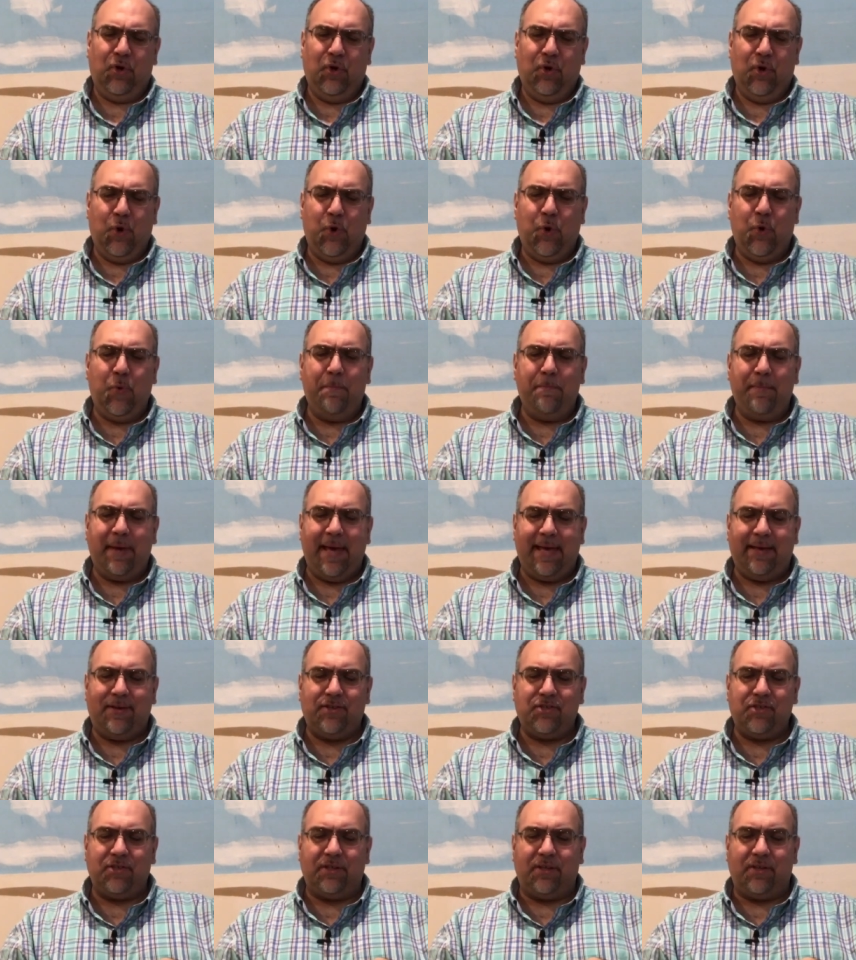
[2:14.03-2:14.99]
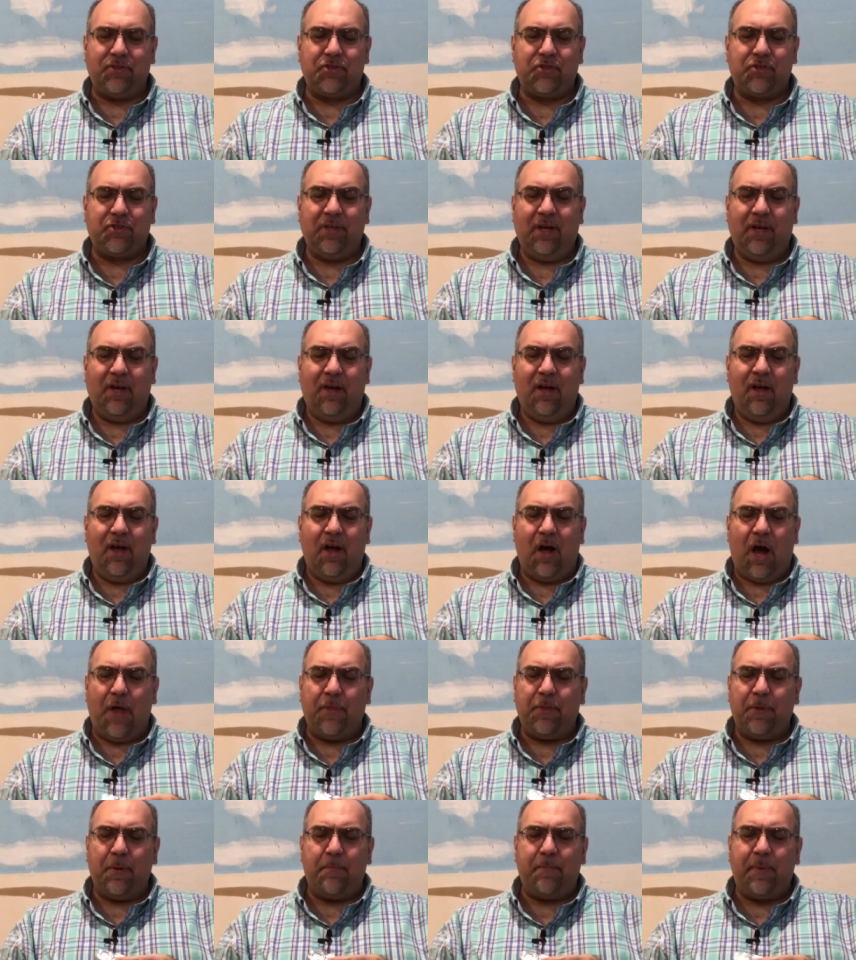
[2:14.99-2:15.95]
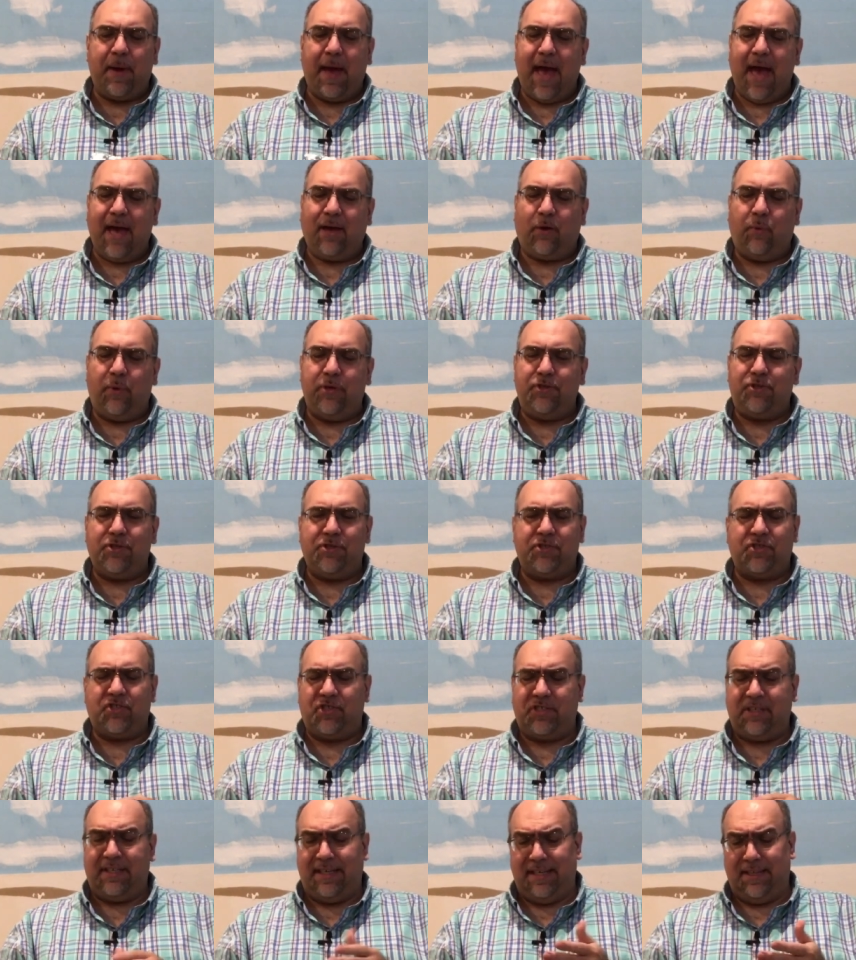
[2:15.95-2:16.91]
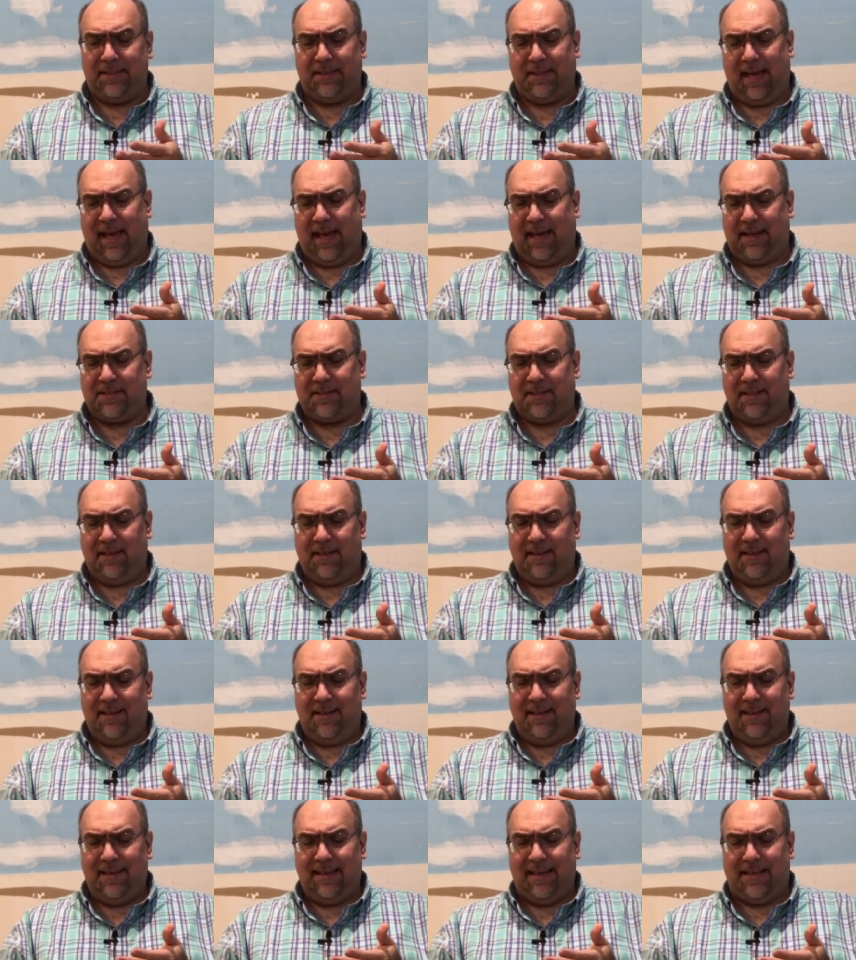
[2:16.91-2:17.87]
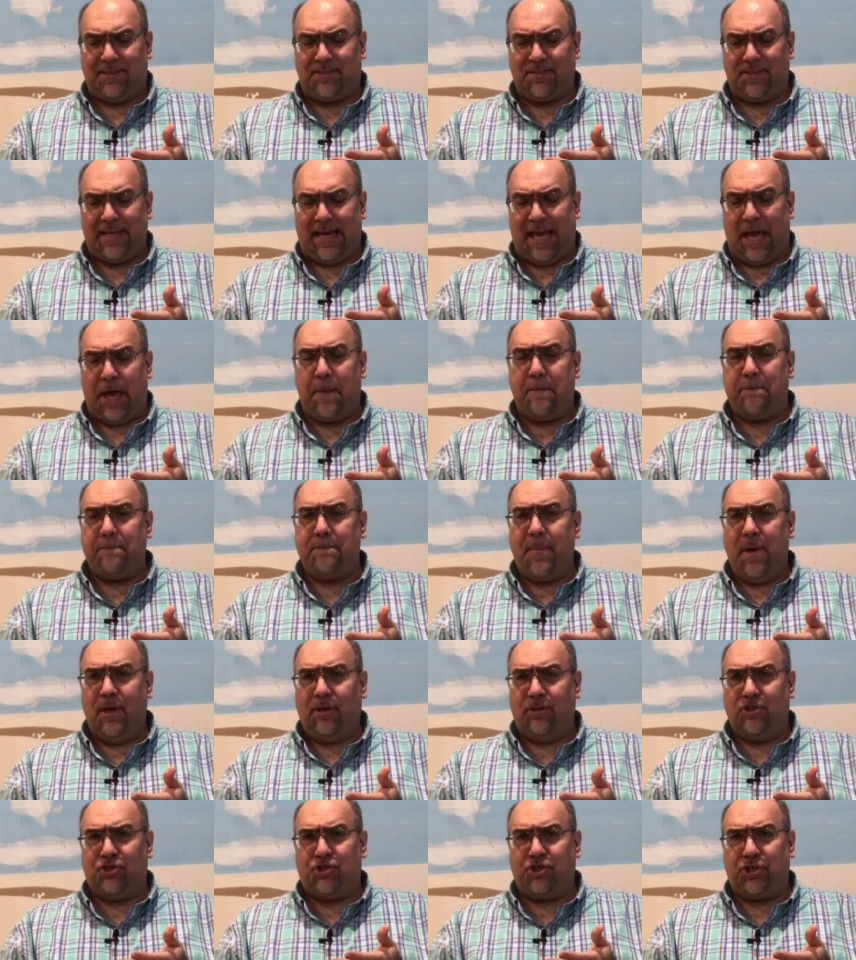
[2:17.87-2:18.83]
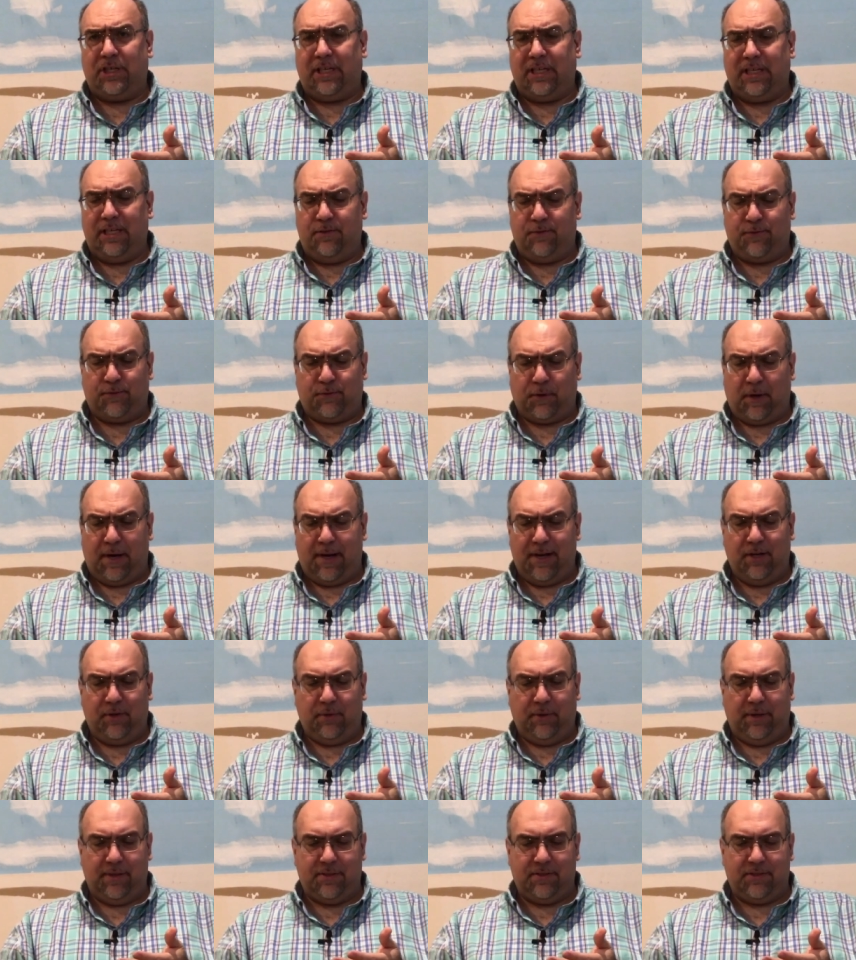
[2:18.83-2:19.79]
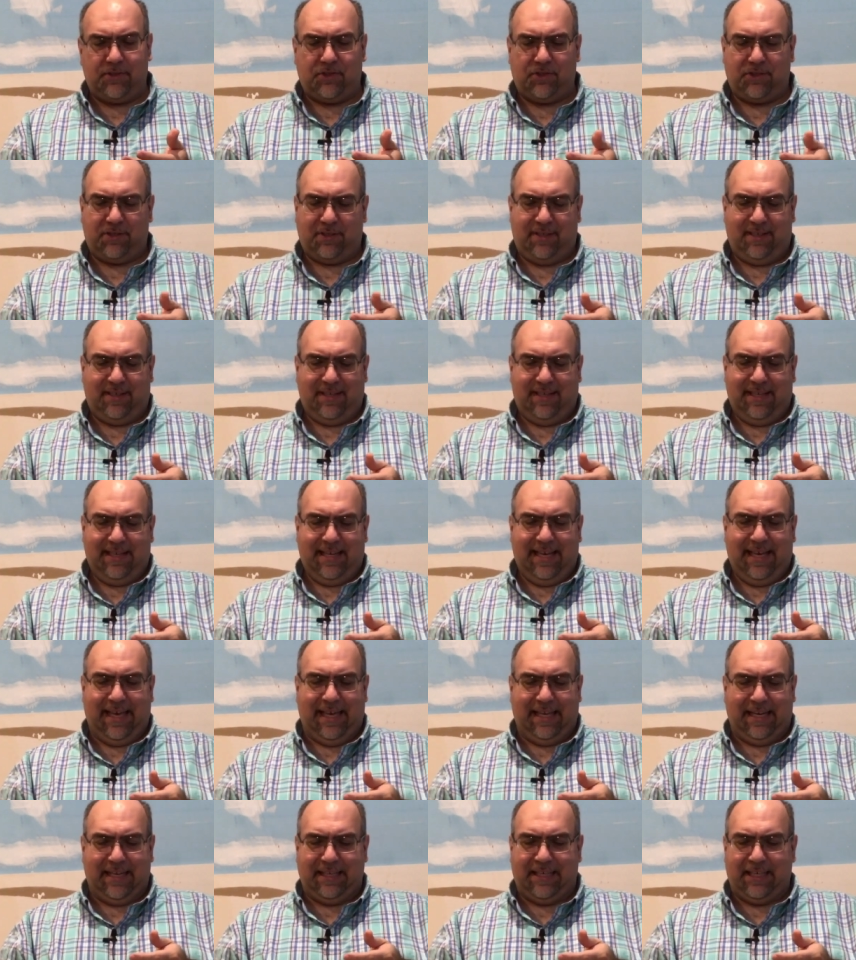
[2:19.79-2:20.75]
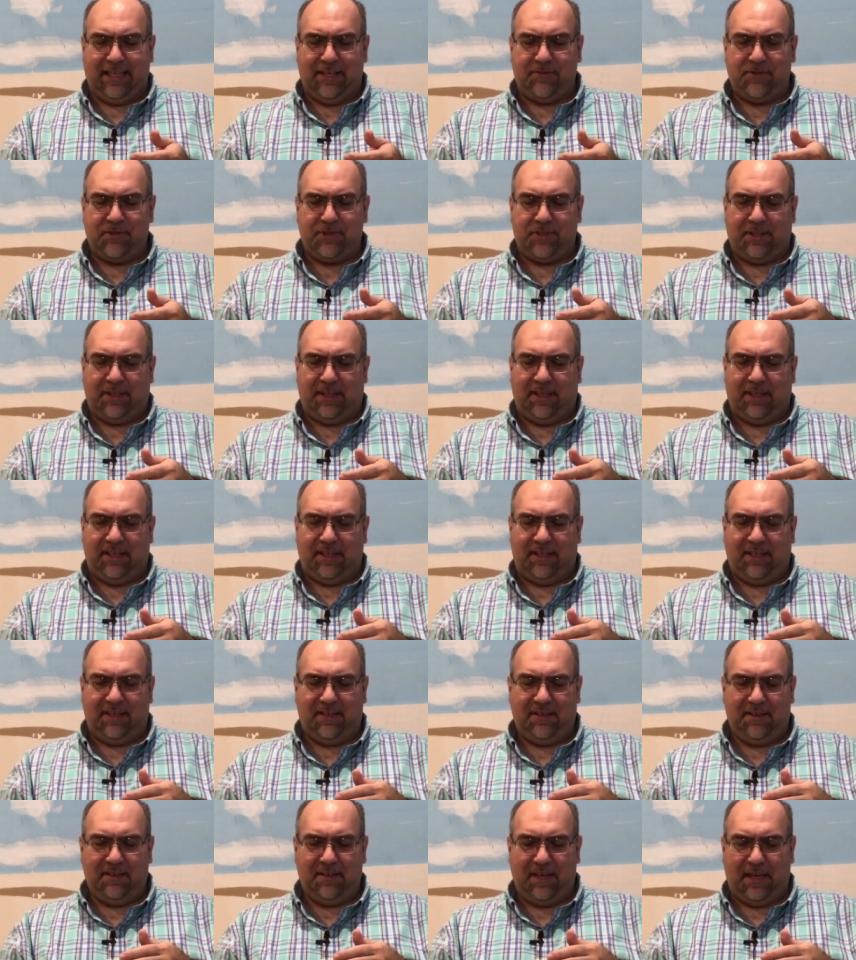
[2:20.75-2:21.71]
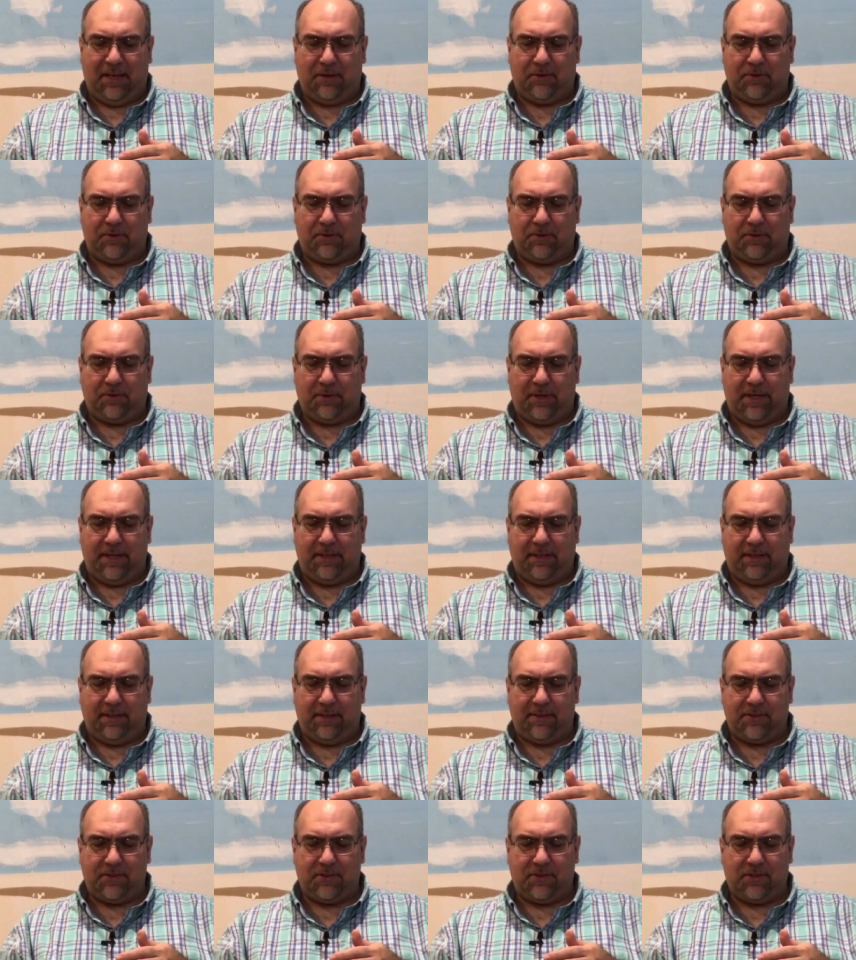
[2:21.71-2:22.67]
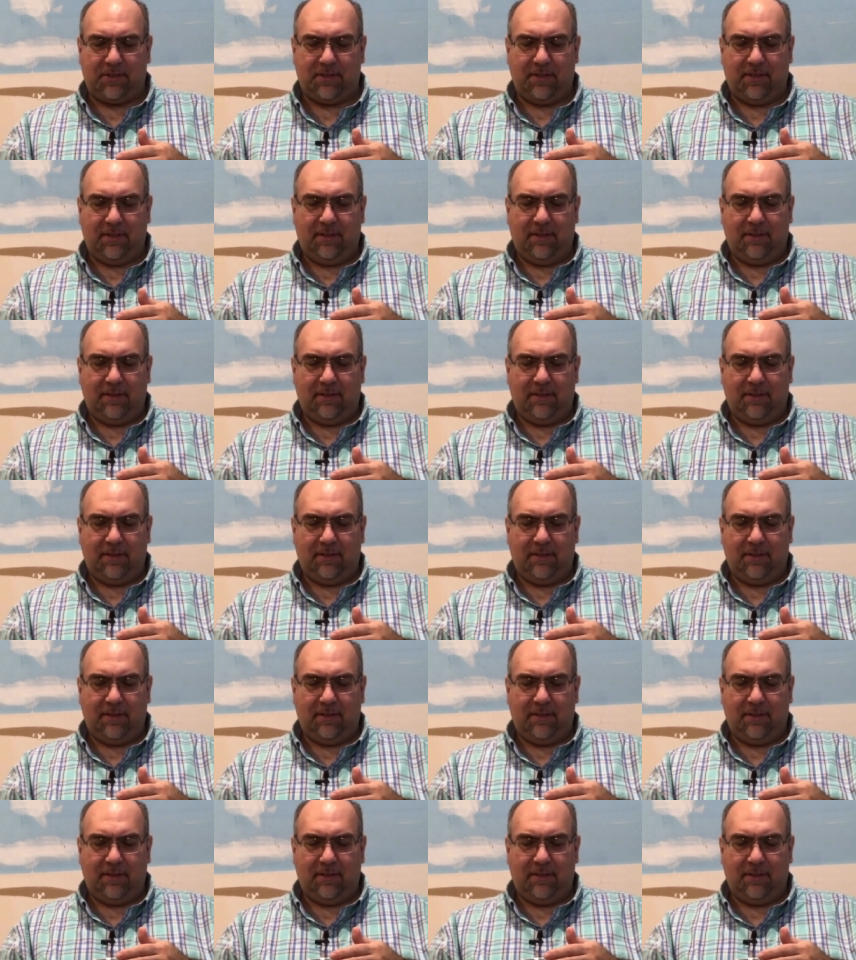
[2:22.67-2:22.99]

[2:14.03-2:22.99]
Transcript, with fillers: who makes this. On the back, we just see that it's MG Fragrance, and it gives the ingredients.